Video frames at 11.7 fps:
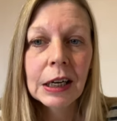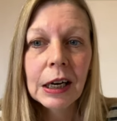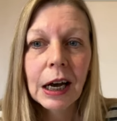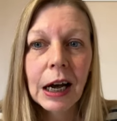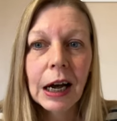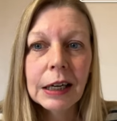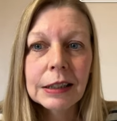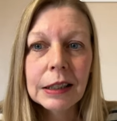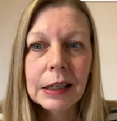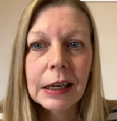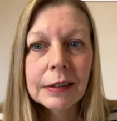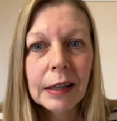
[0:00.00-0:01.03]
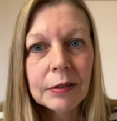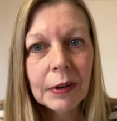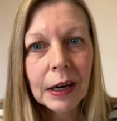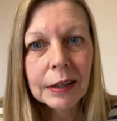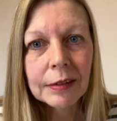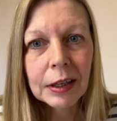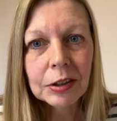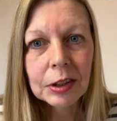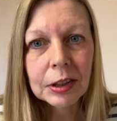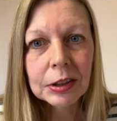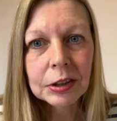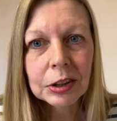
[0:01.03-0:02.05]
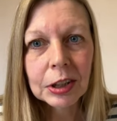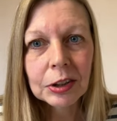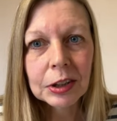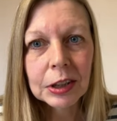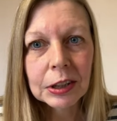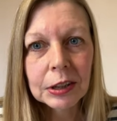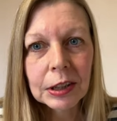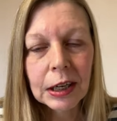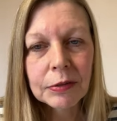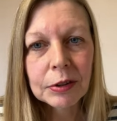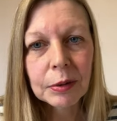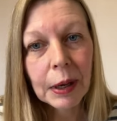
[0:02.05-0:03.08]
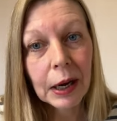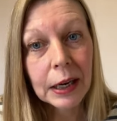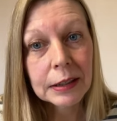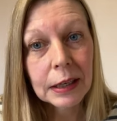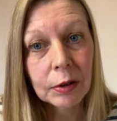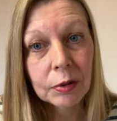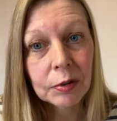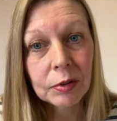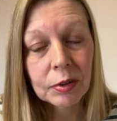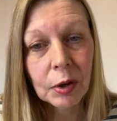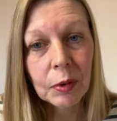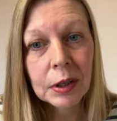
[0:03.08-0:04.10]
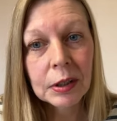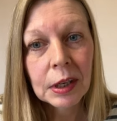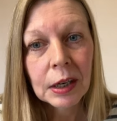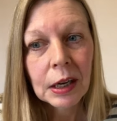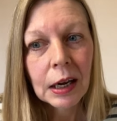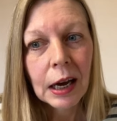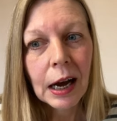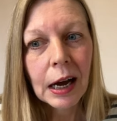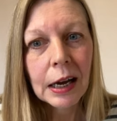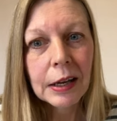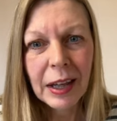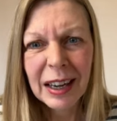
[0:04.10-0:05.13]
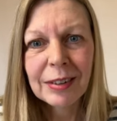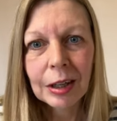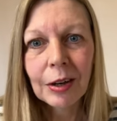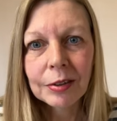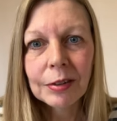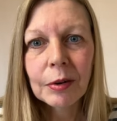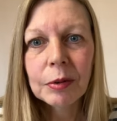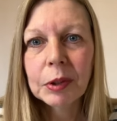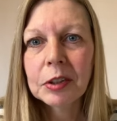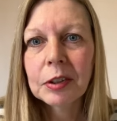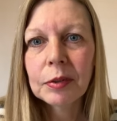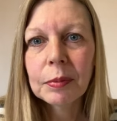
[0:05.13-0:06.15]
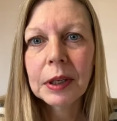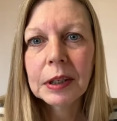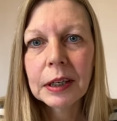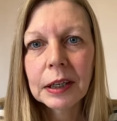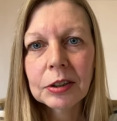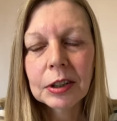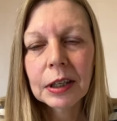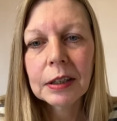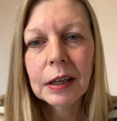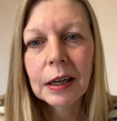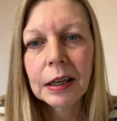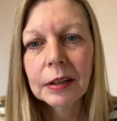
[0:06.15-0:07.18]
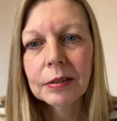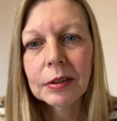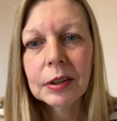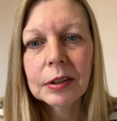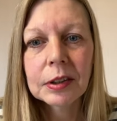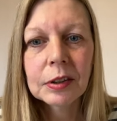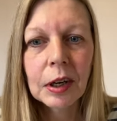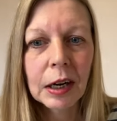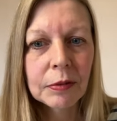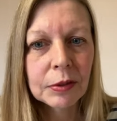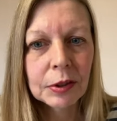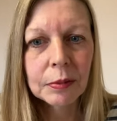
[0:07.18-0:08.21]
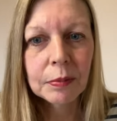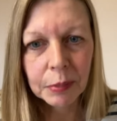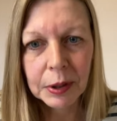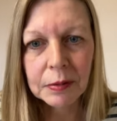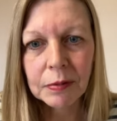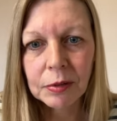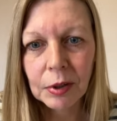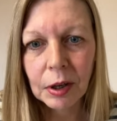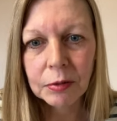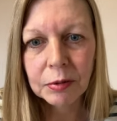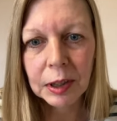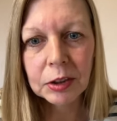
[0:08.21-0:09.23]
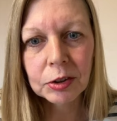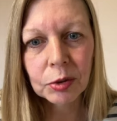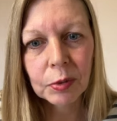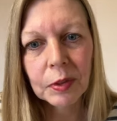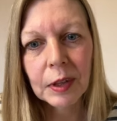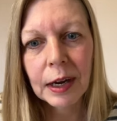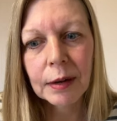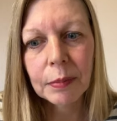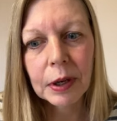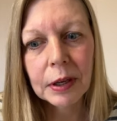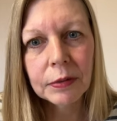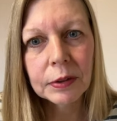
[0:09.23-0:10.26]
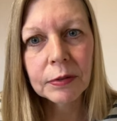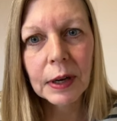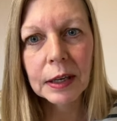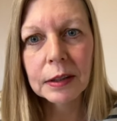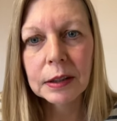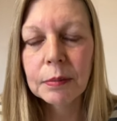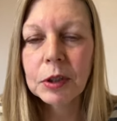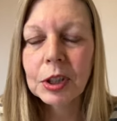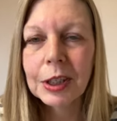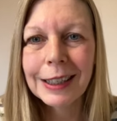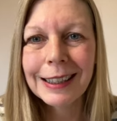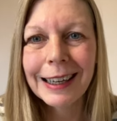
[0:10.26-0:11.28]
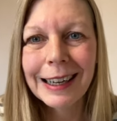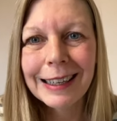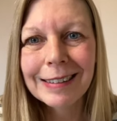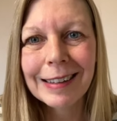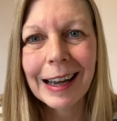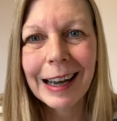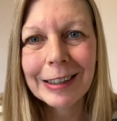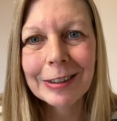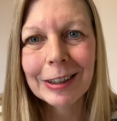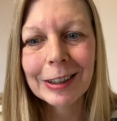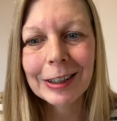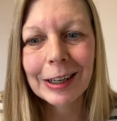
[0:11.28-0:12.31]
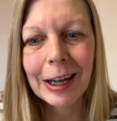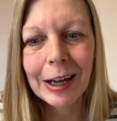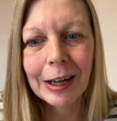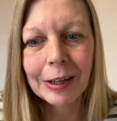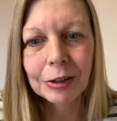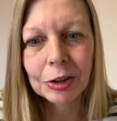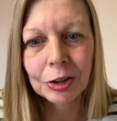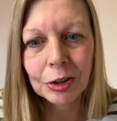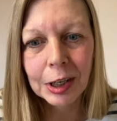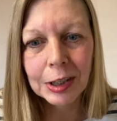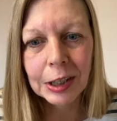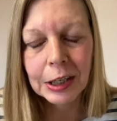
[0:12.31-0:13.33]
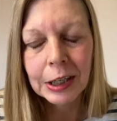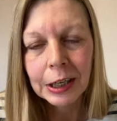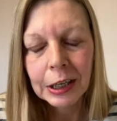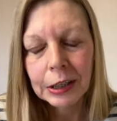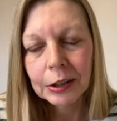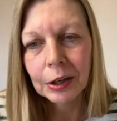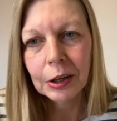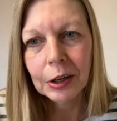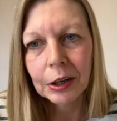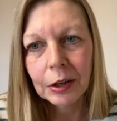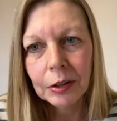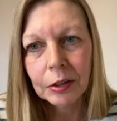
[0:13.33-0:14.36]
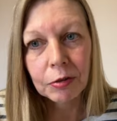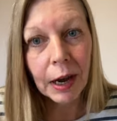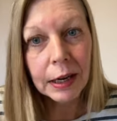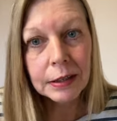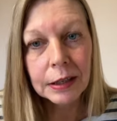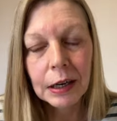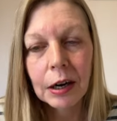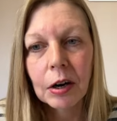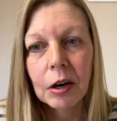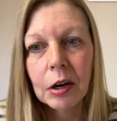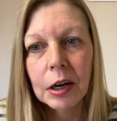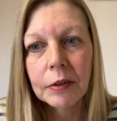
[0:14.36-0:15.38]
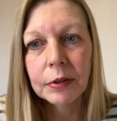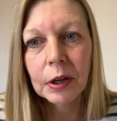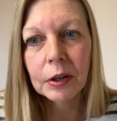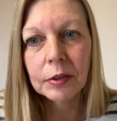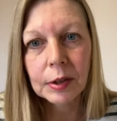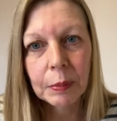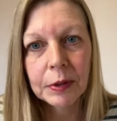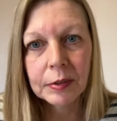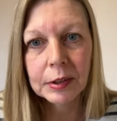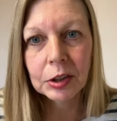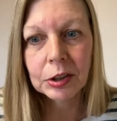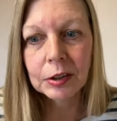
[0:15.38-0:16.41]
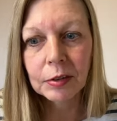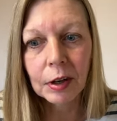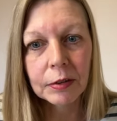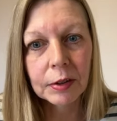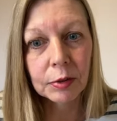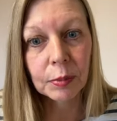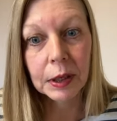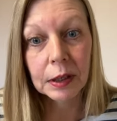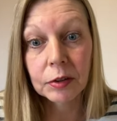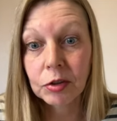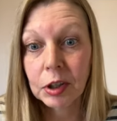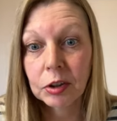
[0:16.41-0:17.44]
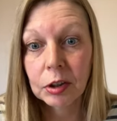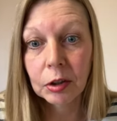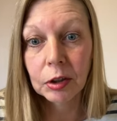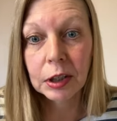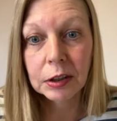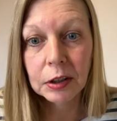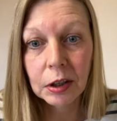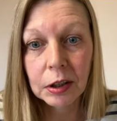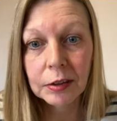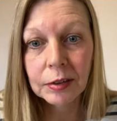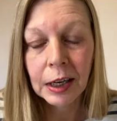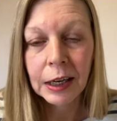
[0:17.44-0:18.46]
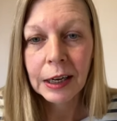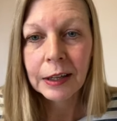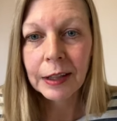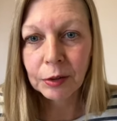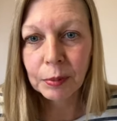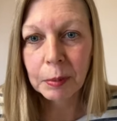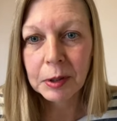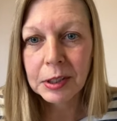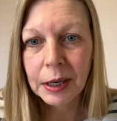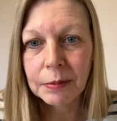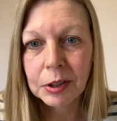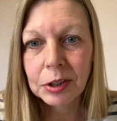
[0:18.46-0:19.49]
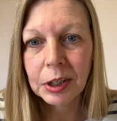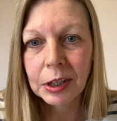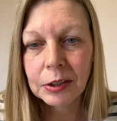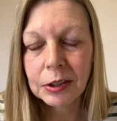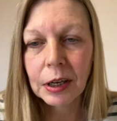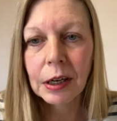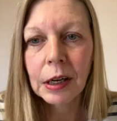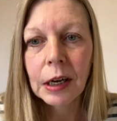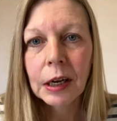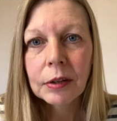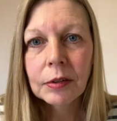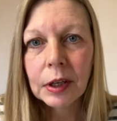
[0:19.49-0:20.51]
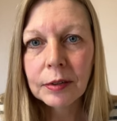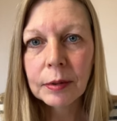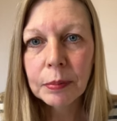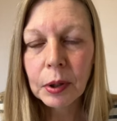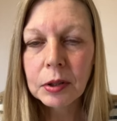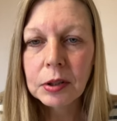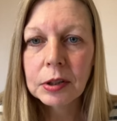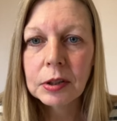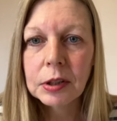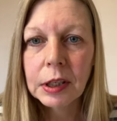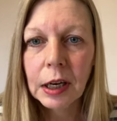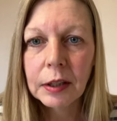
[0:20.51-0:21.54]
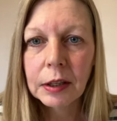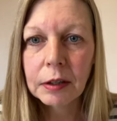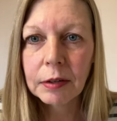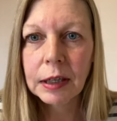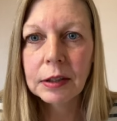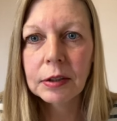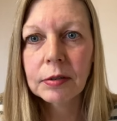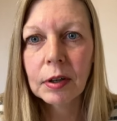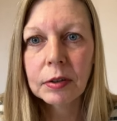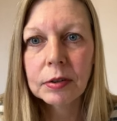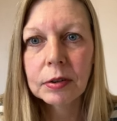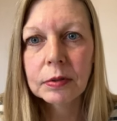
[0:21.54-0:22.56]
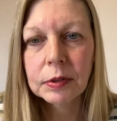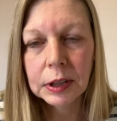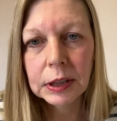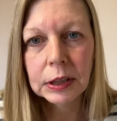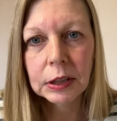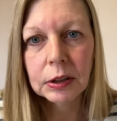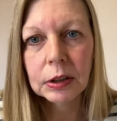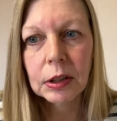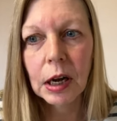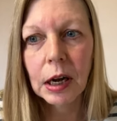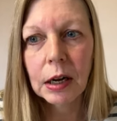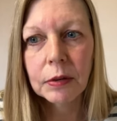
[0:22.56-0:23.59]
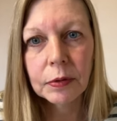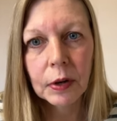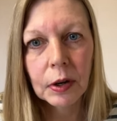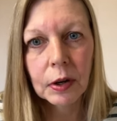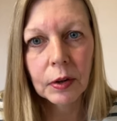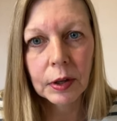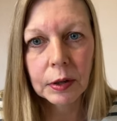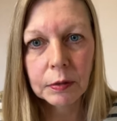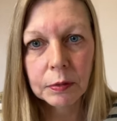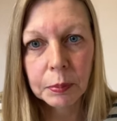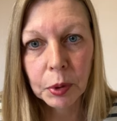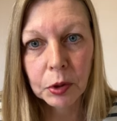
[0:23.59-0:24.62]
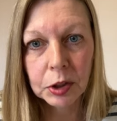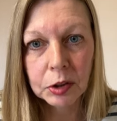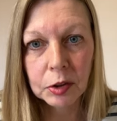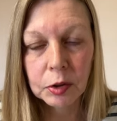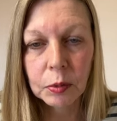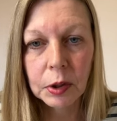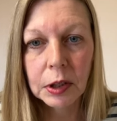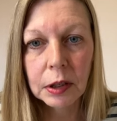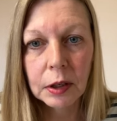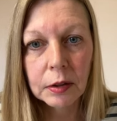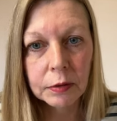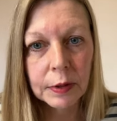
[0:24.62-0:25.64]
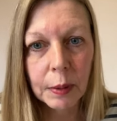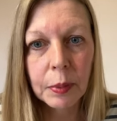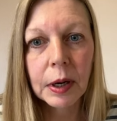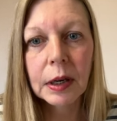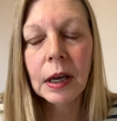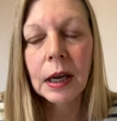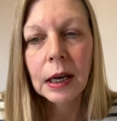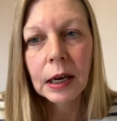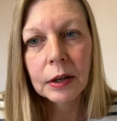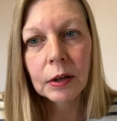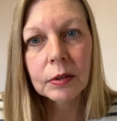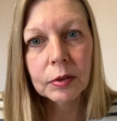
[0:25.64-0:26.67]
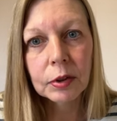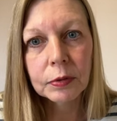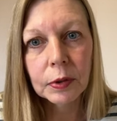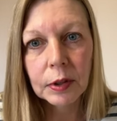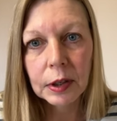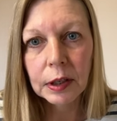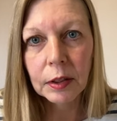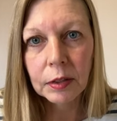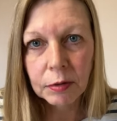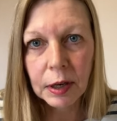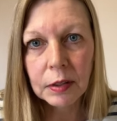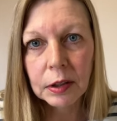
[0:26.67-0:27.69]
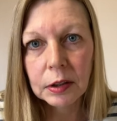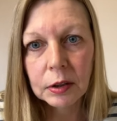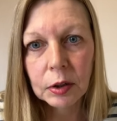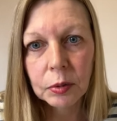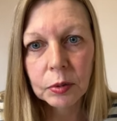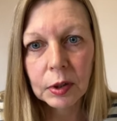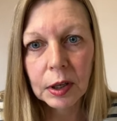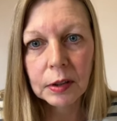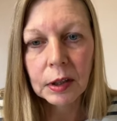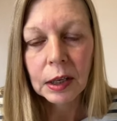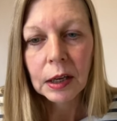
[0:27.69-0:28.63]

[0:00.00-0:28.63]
And it is advised actually to change your needle after about 8 hours of sewing. That is a lot of sewing when you're dressmaking actually, so you don't have to be sort of religious with that. But if you find that your machine is actually shredding your thread, or if you're skipping stitches, or if it's making a strange clunking noise, that's probably time to change it. So it is important to get the correct sort of needle for the project that you're working on, the fabric, and also for the thread that you're using.